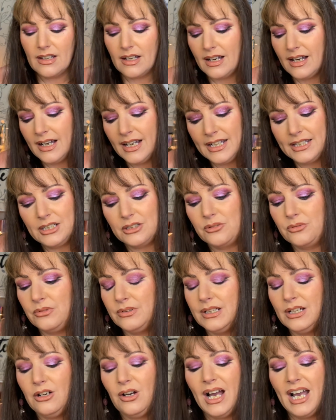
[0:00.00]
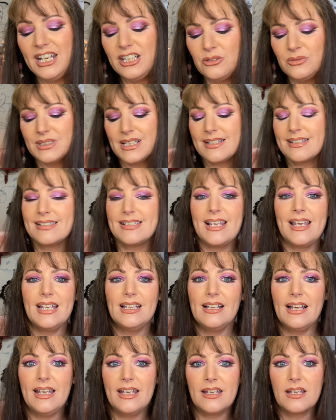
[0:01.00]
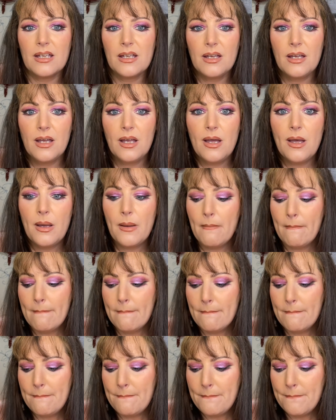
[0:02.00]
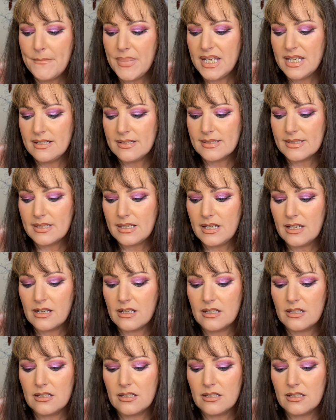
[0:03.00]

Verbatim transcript: I don't know, I don't want to say like basic